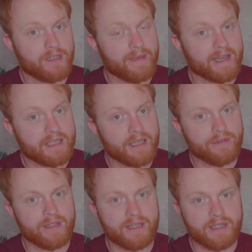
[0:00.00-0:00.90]
the specs they
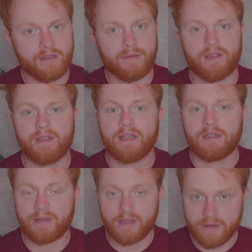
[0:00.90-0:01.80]
release and compare that then
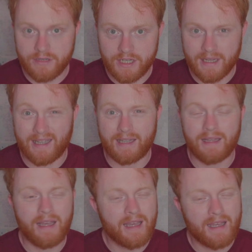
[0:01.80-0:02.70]
to my current G9,
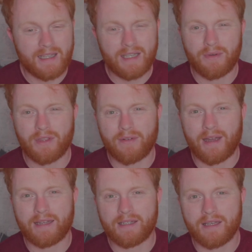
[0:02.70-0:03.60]
see what the
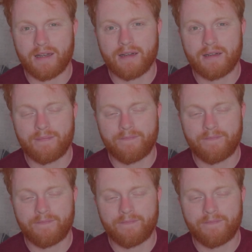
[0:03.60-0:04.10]
crack is there.